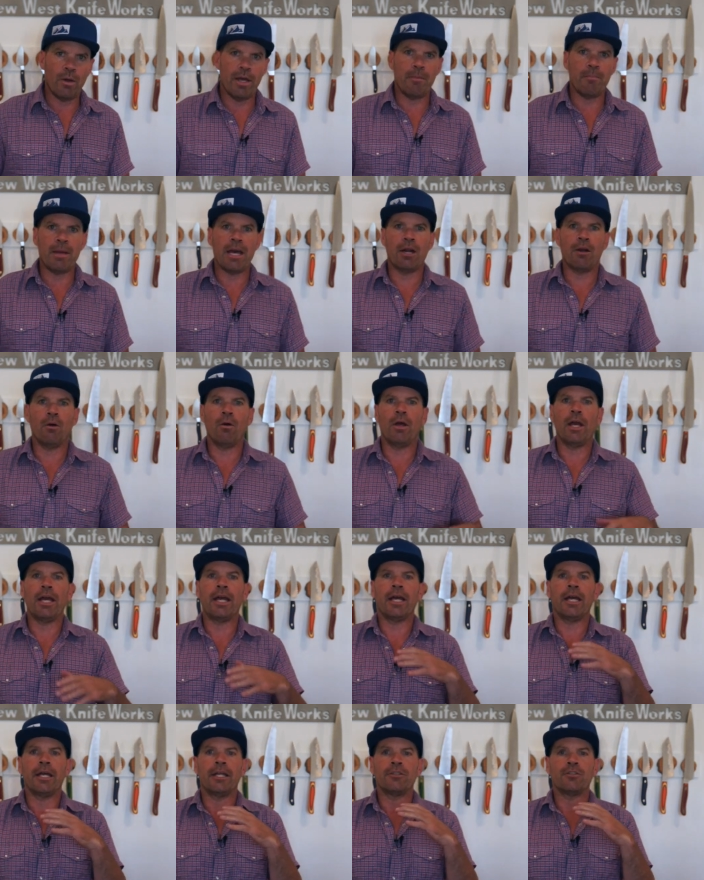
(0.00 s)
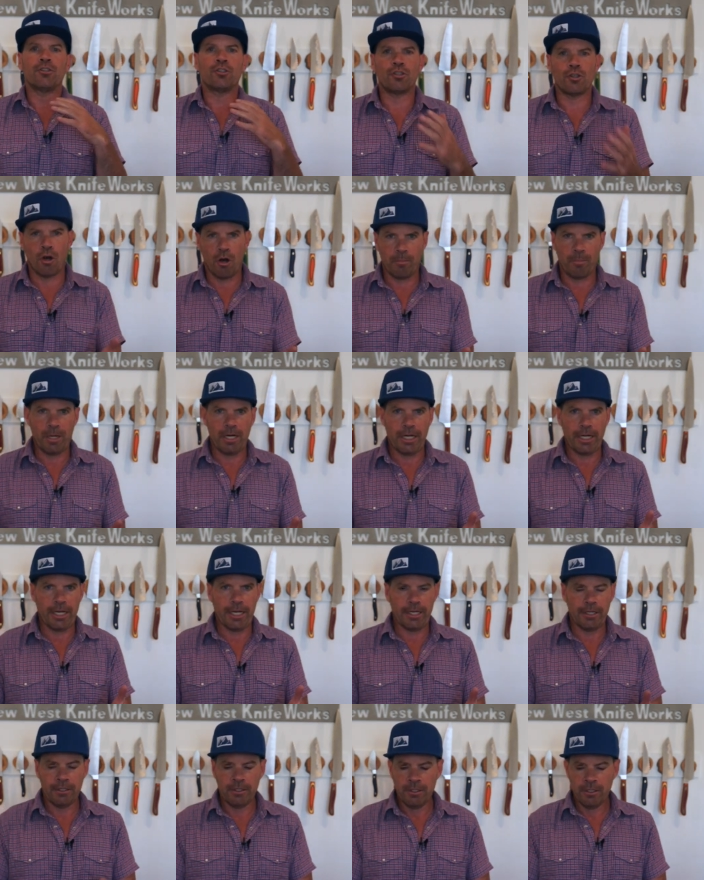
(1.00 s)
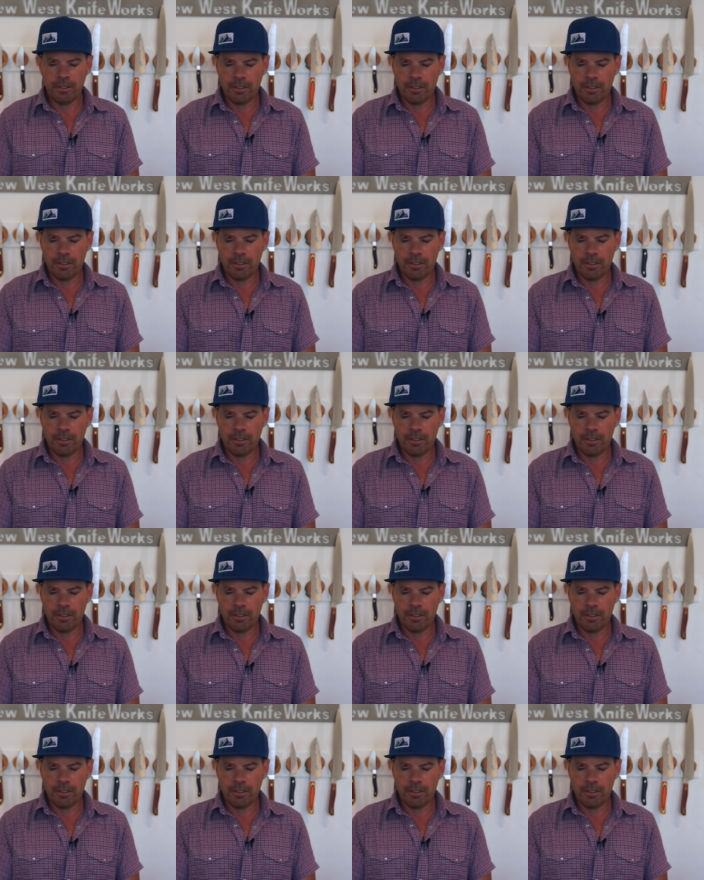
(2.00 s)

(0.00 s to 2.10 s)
away metal and sharpening it.